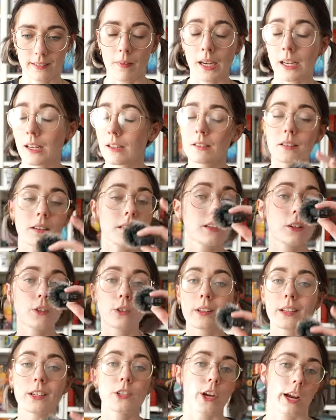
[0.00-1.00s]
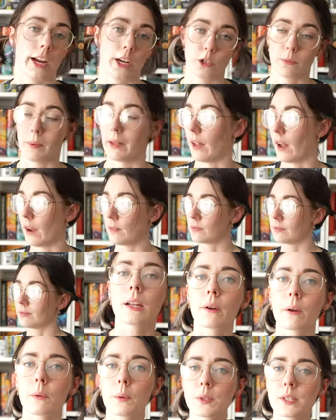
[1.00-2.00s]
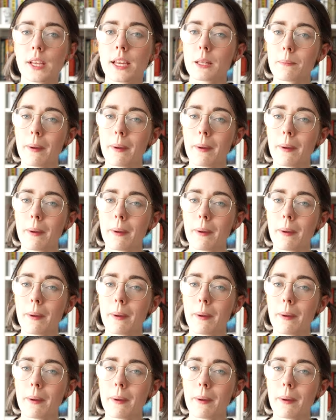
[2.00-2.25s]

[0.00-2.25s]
And it has literally changed my life. Now I will say